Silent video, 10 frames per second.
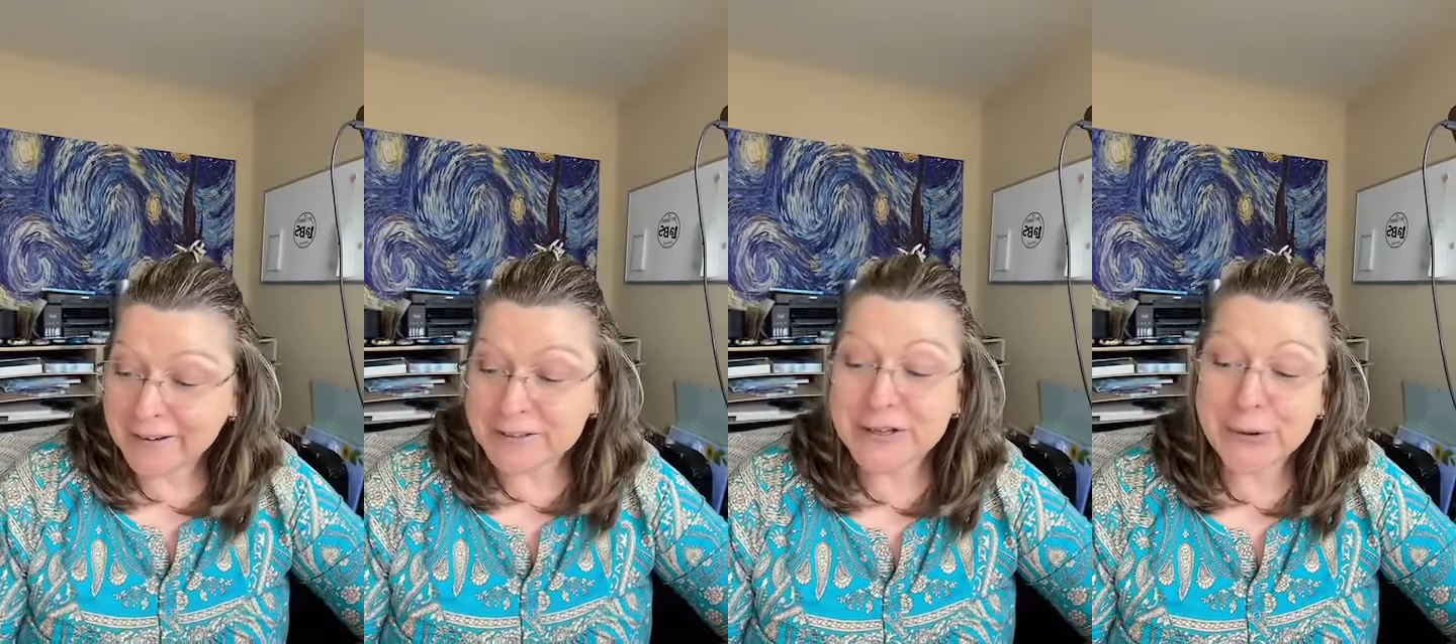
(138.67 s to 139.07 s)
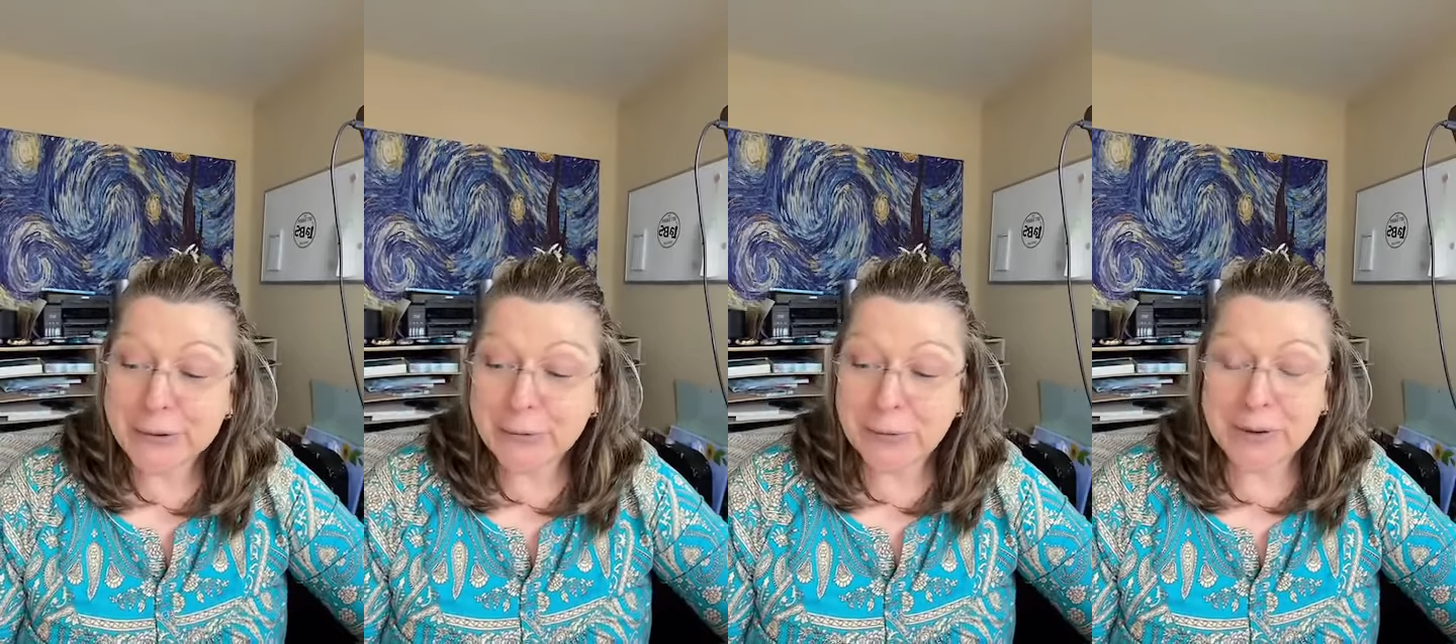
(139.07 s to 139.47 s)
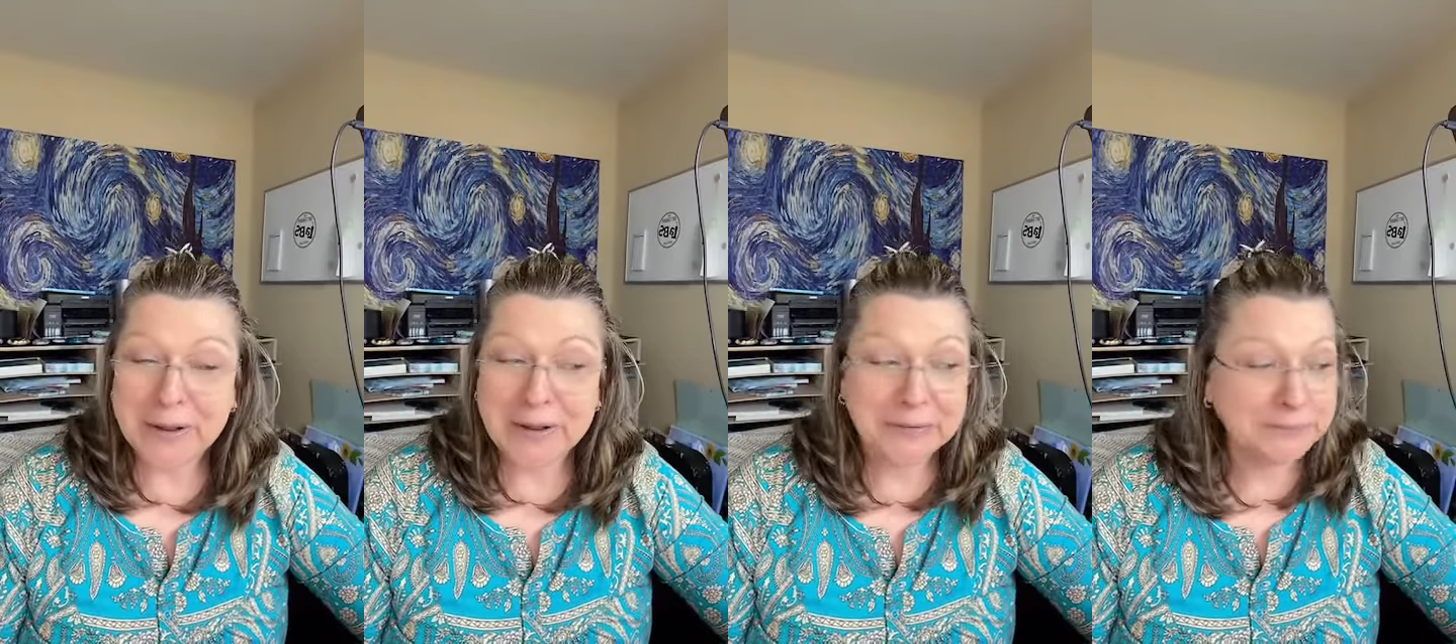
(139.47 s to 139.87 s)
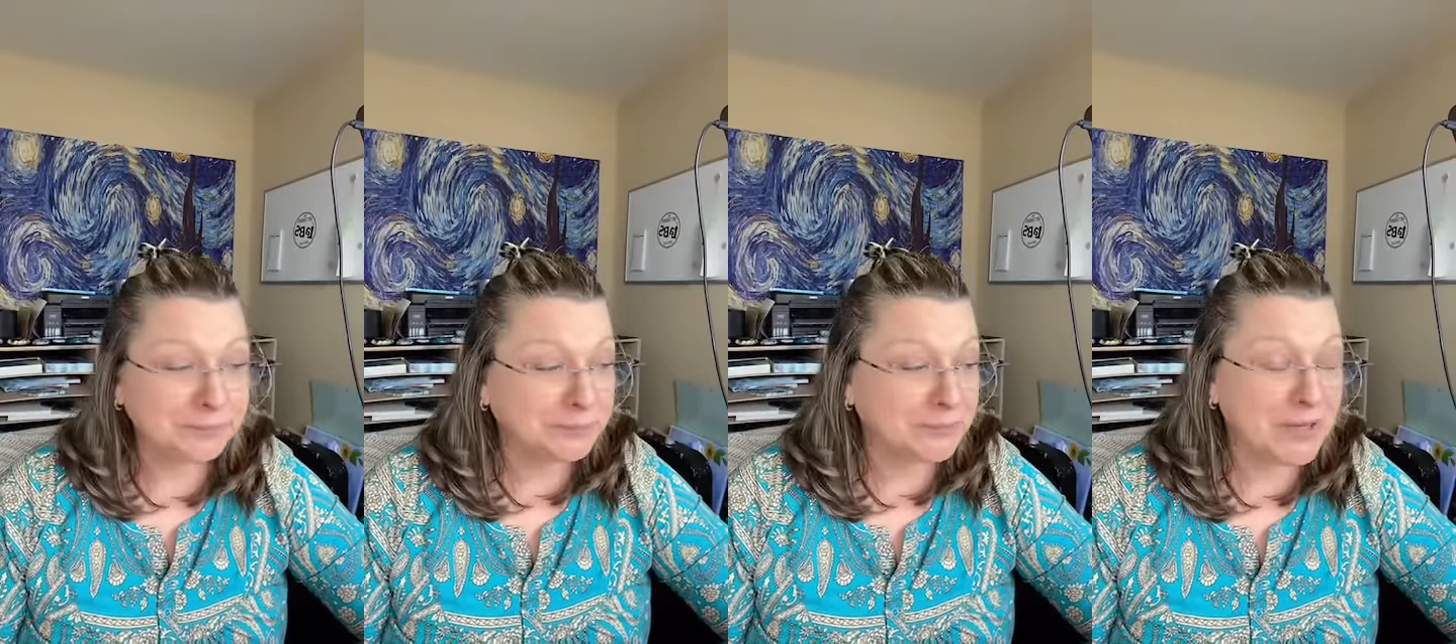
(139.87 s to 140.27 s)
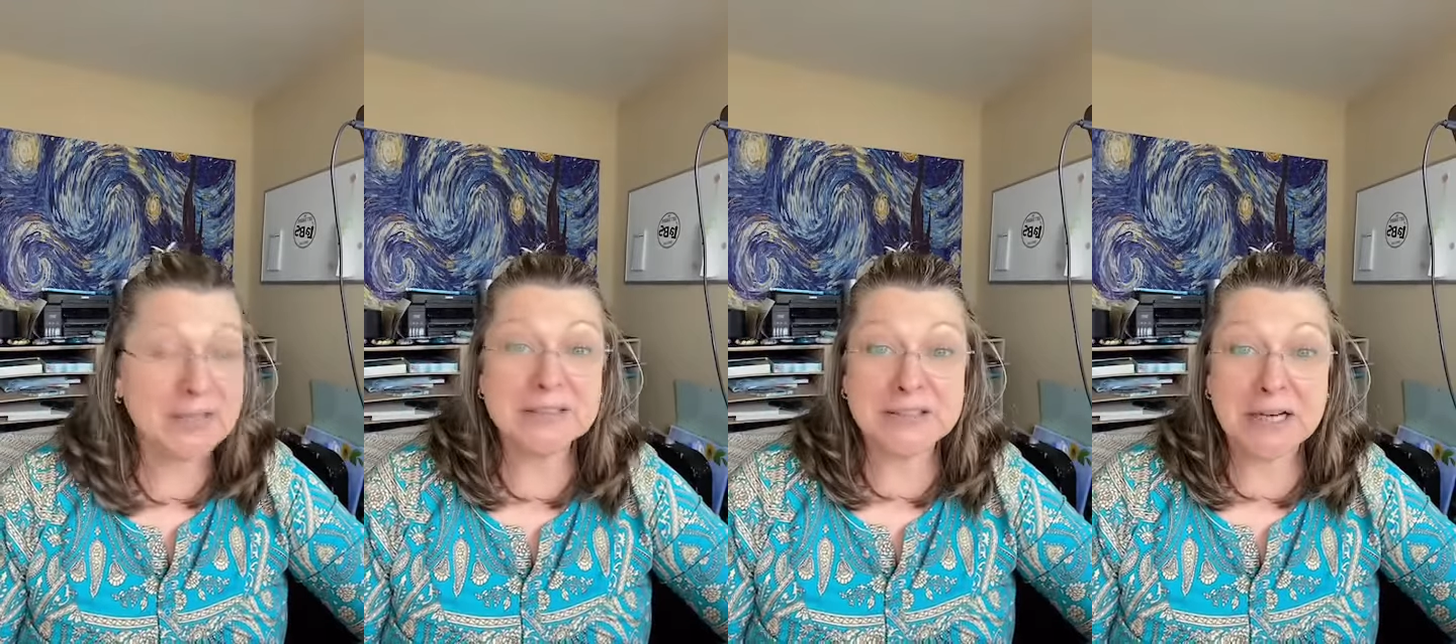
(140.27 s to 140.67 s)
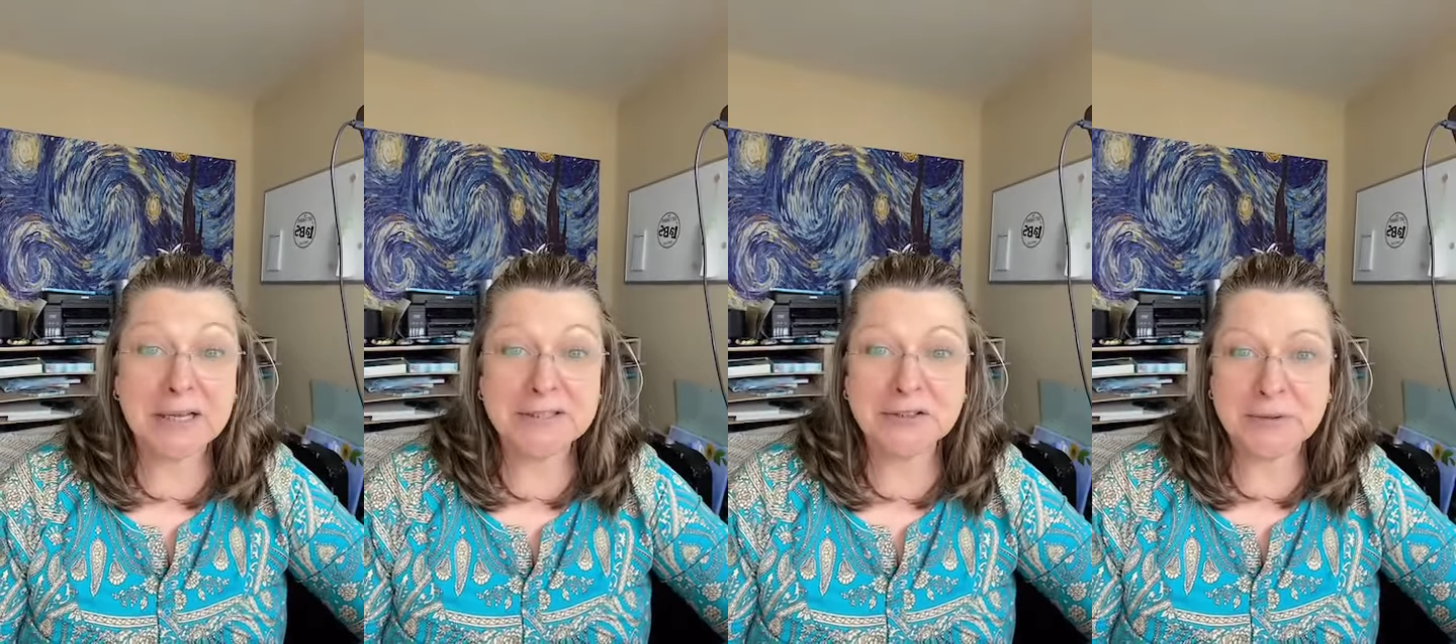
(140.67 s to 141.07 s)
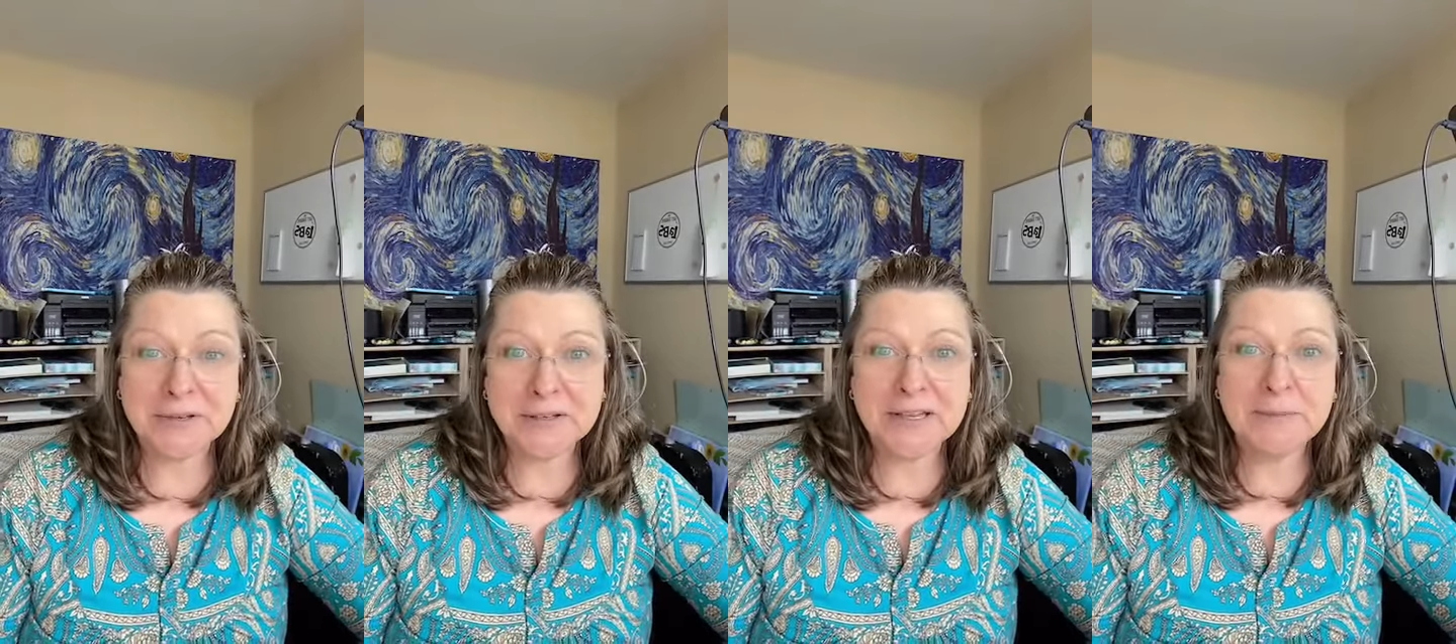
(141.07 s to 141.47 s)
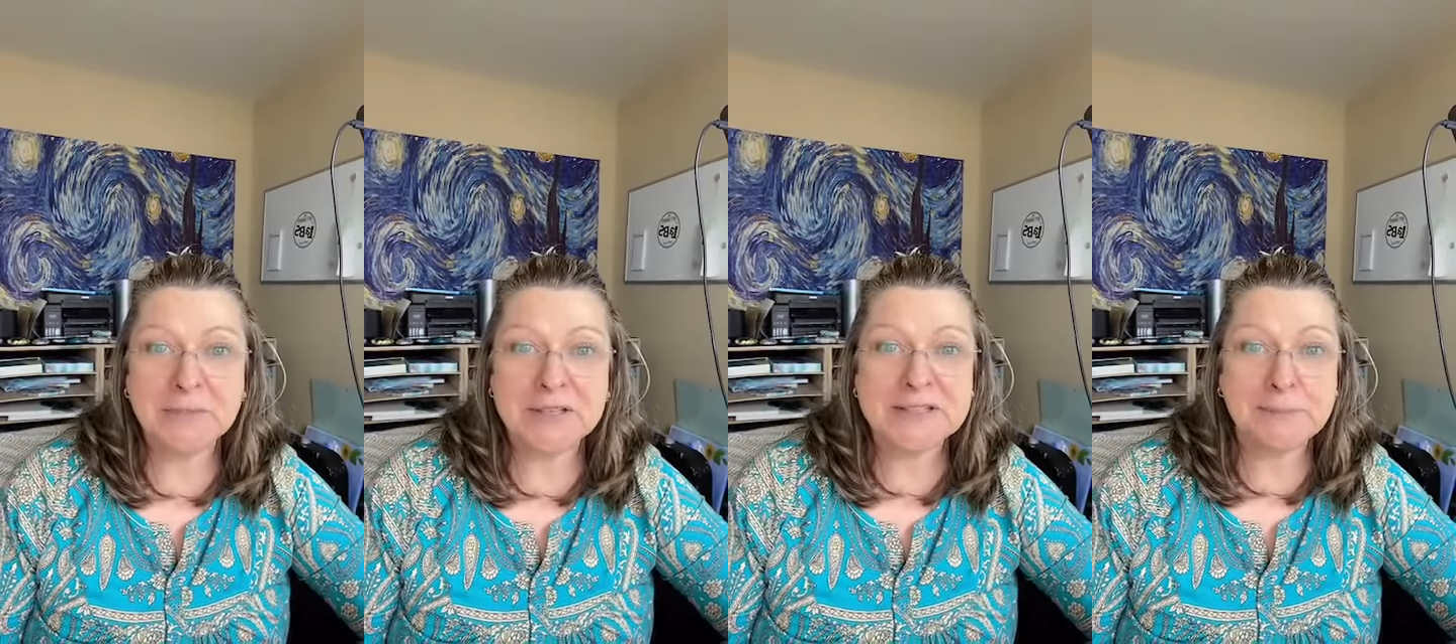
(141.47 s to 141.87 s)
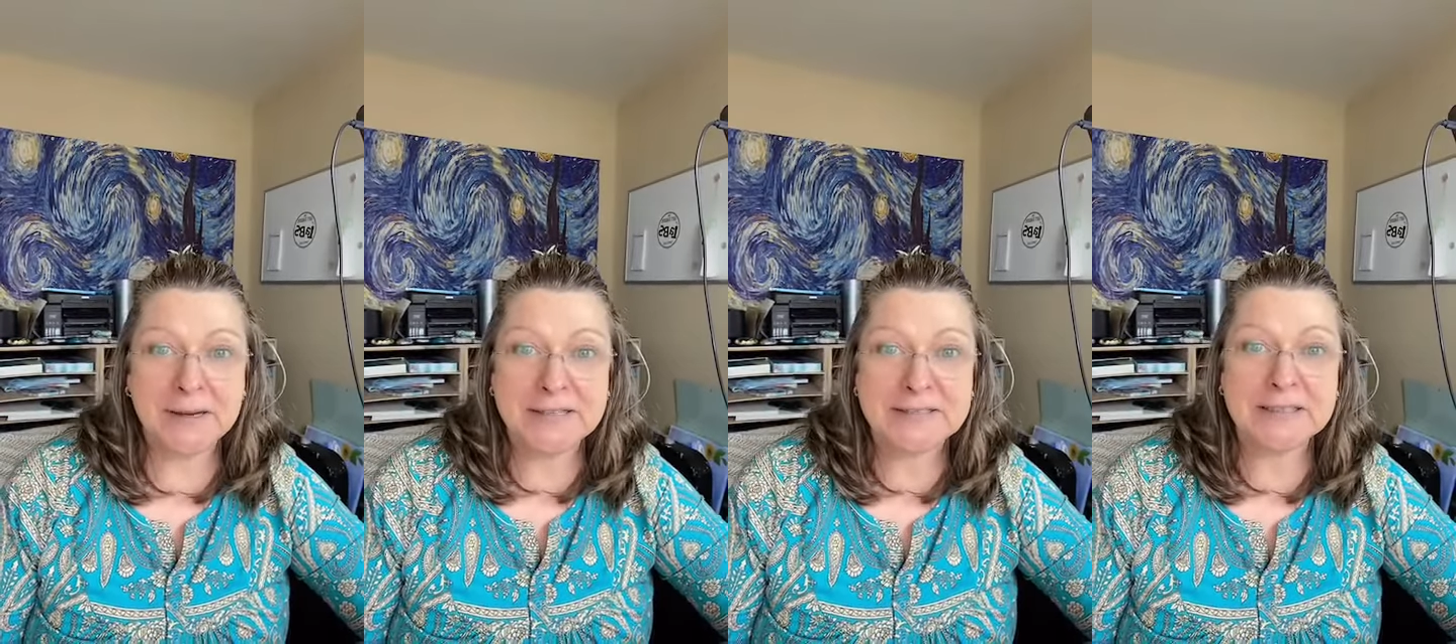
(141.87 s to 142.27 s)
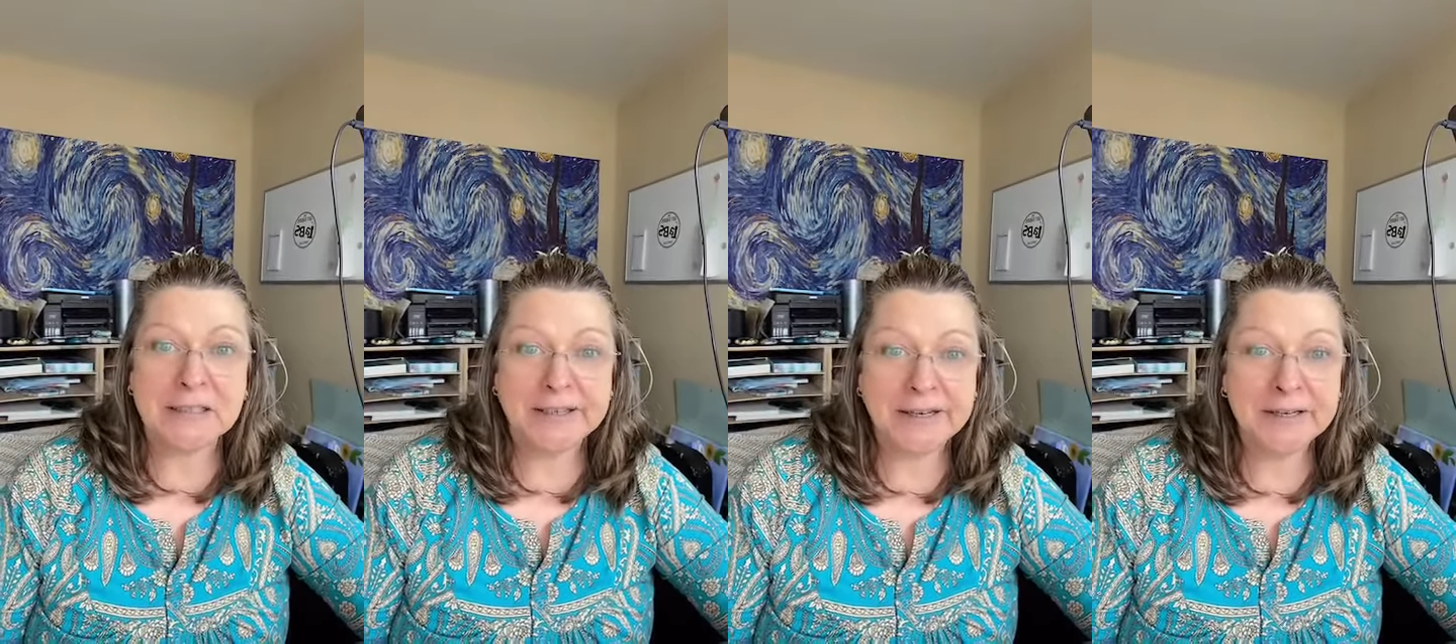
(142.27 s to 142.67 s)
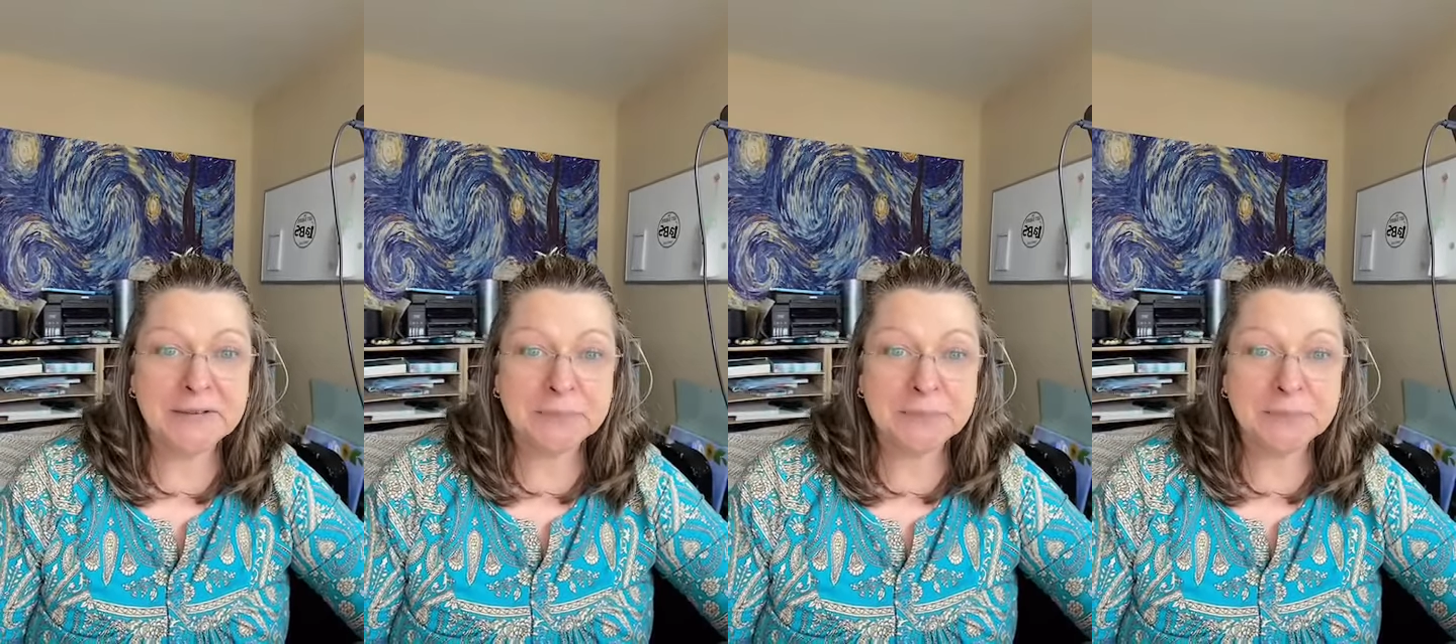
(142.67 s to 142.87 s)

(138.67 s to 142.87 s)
So it's a challenge trying to keep this space clean.